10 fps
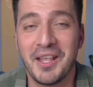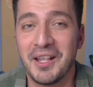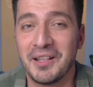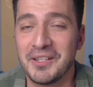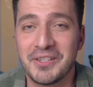
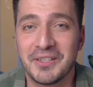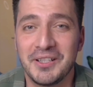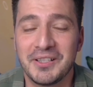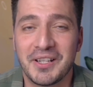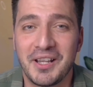Let's
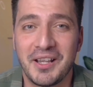start.